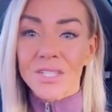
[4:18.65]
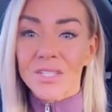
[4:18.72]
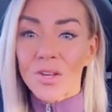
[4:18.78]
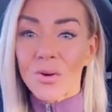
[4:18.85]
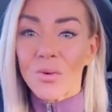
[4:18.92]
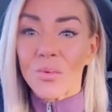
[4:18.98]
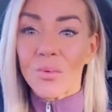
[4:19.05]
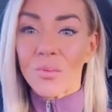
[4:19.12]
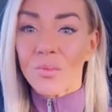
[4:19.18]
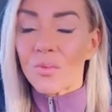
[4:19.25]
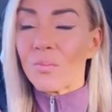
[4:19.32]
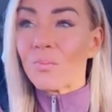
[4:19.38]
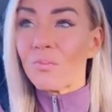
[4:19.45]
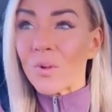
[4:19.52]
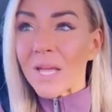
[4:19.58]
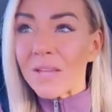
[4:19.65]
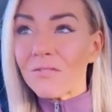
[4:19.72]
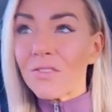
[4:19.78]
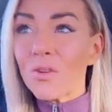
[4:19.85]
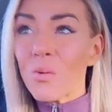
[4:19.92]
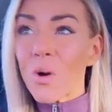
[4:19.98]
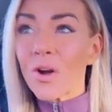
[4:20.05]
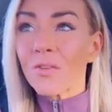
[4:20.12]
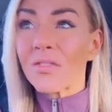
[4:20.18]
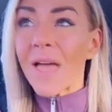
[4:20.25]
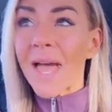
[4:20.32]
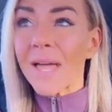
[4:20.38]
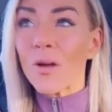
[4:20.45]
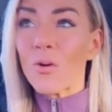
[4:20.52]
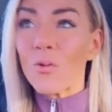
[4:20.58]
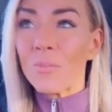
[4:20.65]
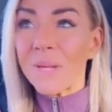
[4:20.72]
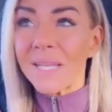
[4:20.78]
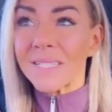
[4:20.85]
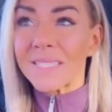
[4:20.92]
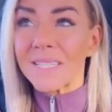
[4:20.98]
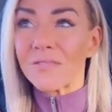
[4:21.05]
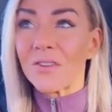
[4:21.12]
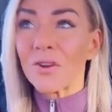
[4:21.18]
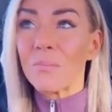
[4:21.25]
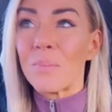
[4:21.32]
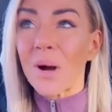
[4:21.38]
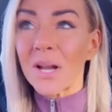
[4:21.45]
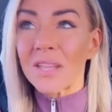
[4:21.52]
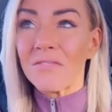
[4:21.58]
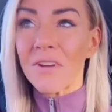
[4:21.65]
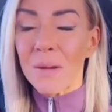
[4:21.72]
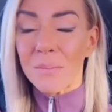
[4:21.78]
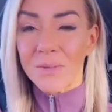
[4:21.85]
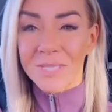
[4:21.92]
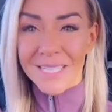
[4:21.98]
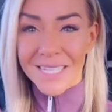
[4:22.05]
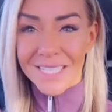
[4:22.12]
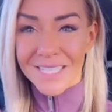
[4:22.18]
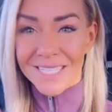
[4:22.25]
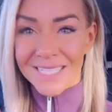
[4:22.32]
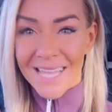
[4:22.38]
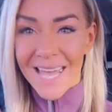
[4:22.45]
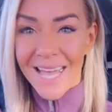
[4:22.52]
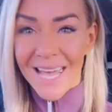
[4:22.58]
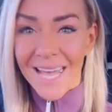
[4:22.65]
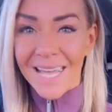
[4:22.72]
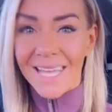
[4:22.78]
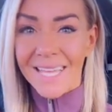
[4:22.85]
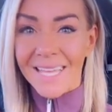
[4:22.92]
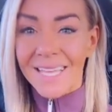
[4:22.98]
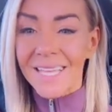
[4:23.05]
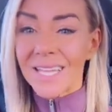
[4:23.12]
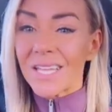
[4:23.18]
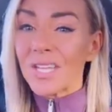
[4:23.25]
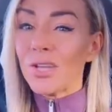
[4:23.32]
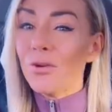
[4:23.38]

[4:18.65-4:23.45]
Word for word: So if you are that obese, if your body fat percentage is that high,